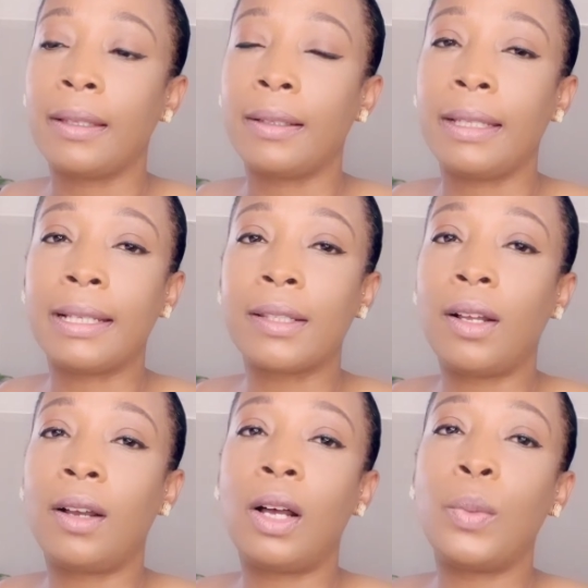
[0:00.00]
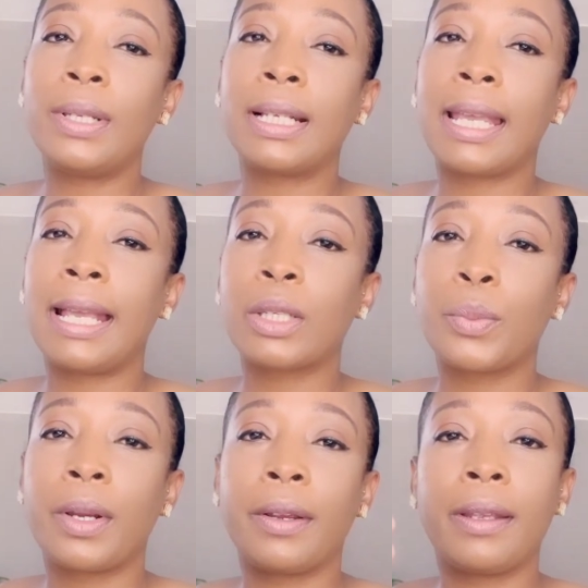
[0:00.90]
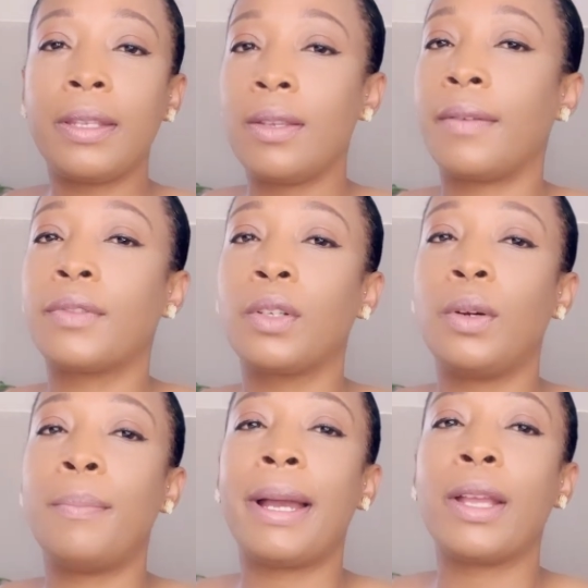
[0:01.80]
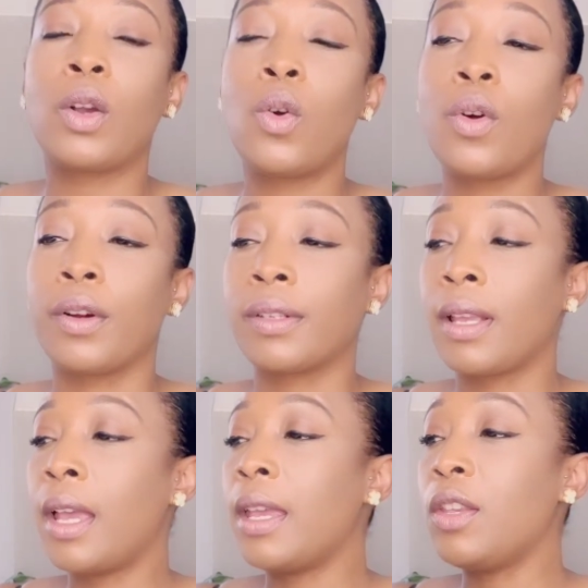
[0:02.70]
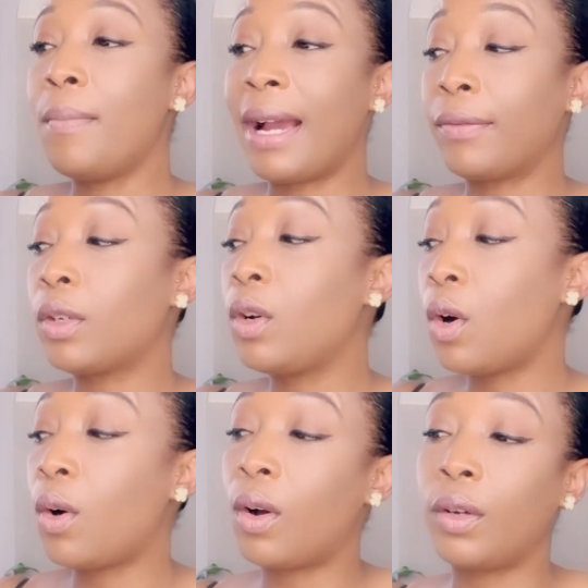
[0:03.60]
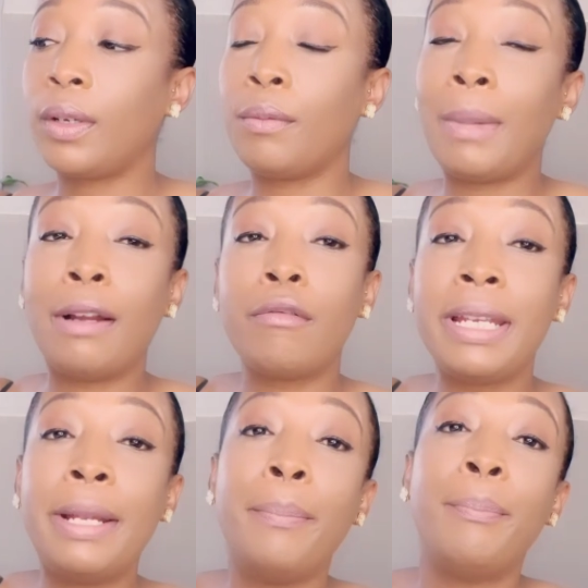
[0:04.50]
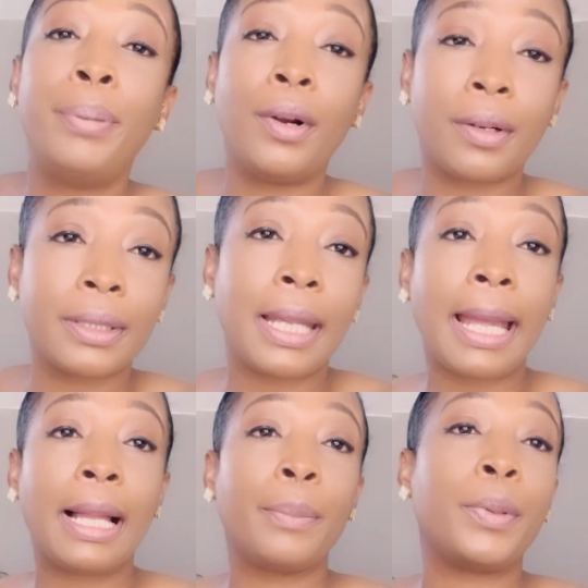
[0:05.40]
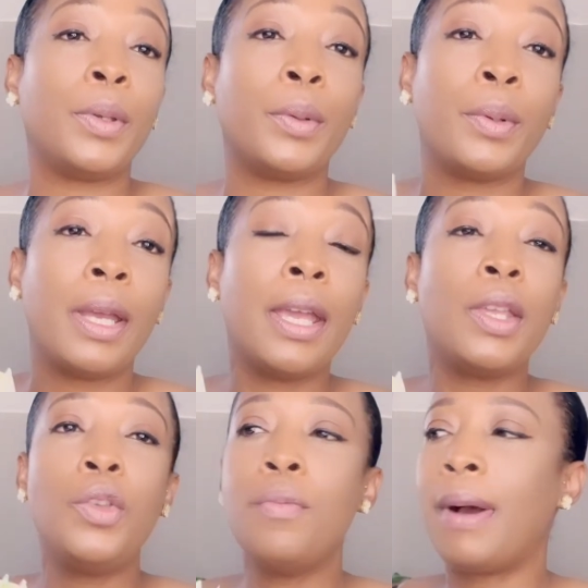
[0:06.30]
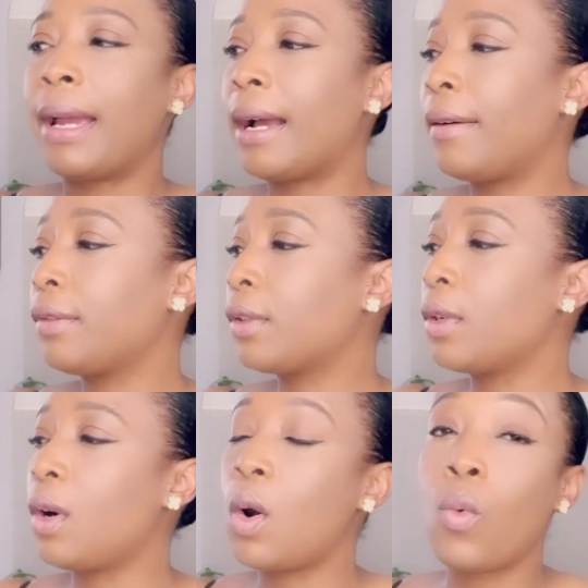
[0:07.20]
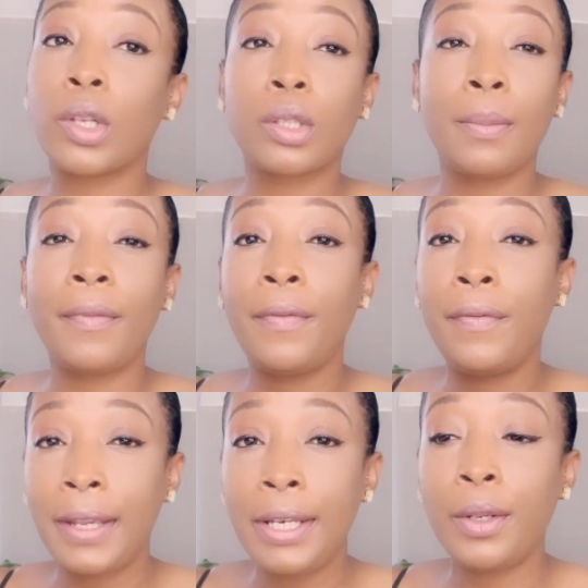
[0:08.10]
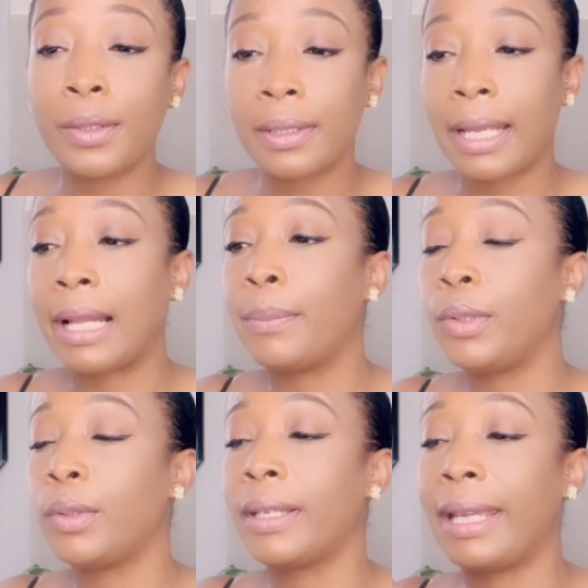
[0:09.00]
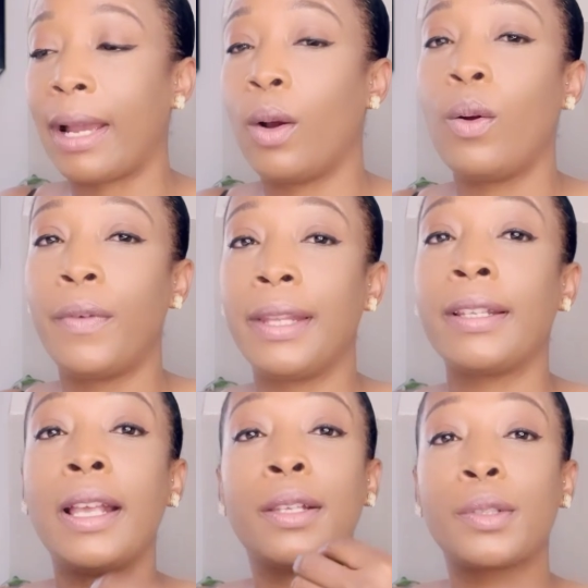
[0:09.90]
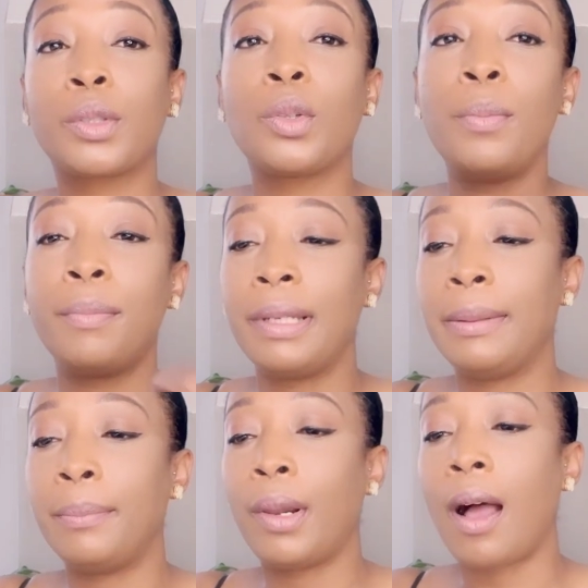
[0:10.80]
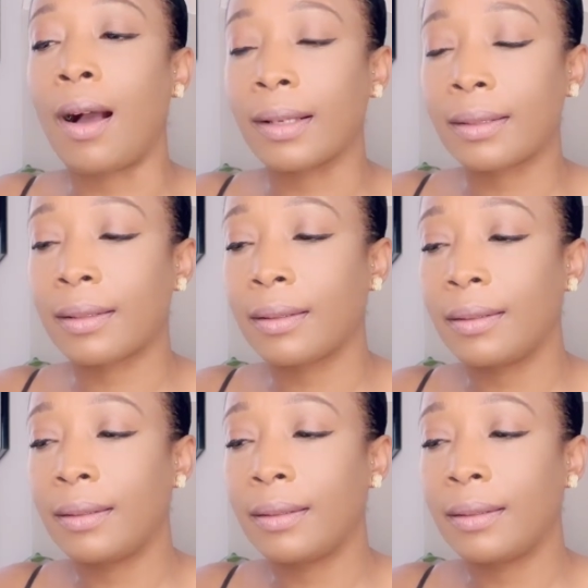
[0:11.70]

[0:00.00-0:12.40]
It's not always a case where you have to go and buy a course. You might have to go on and read a book to help you. You might have to go and watch some videos to help you to get over the stumbling blocks.